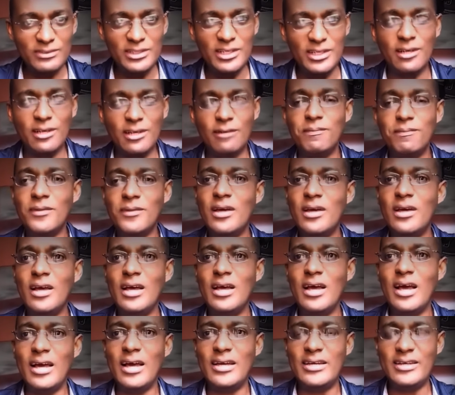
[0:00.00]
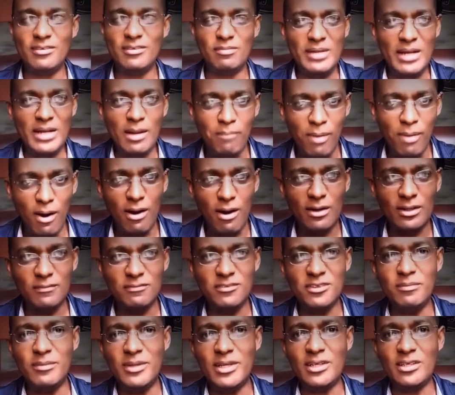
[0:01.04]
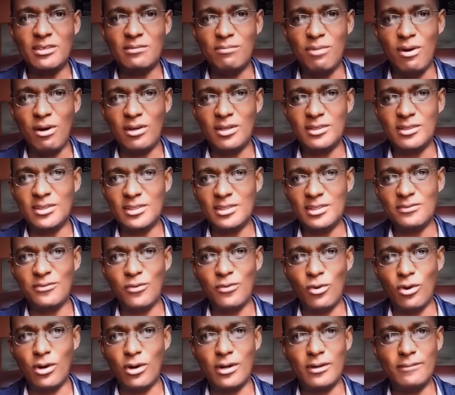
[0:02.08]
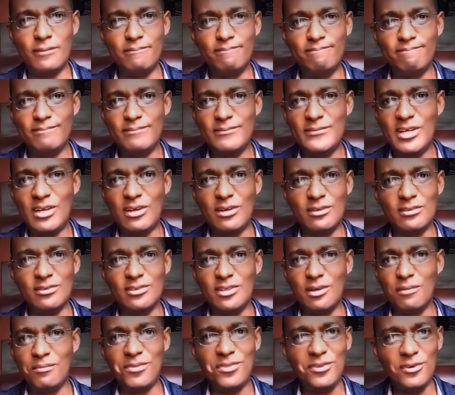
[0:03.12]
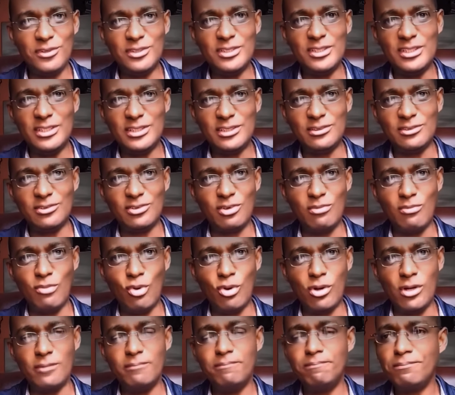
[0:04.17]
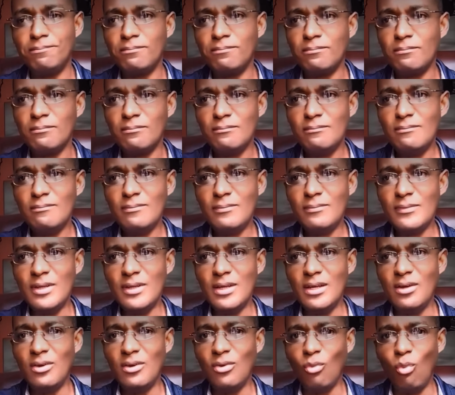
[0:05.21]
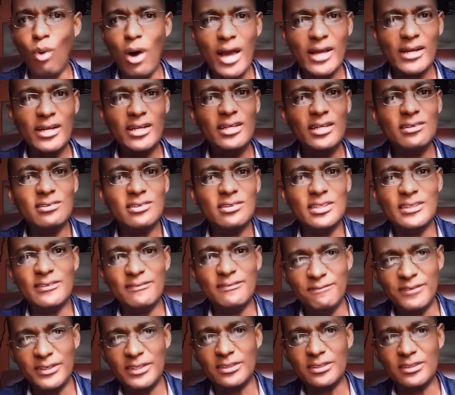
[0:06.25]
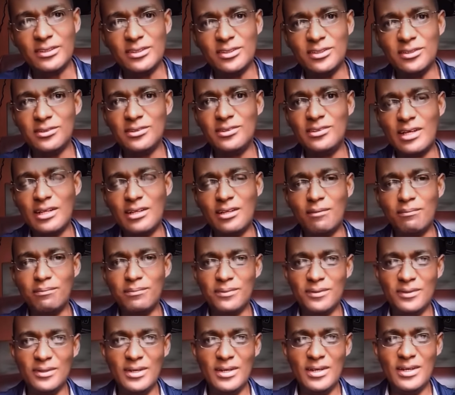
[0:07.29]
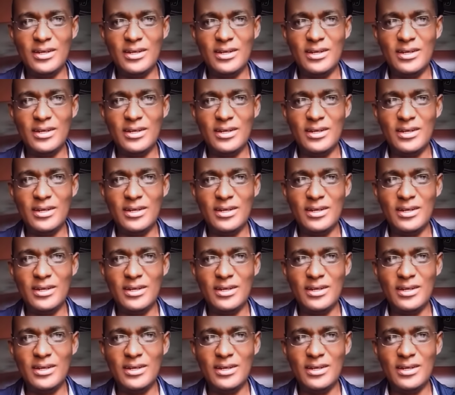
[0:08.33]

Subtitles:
lived here. He has been a part of Jamaican politics for, you know, some 30 years or more. Why do you see it fit to set up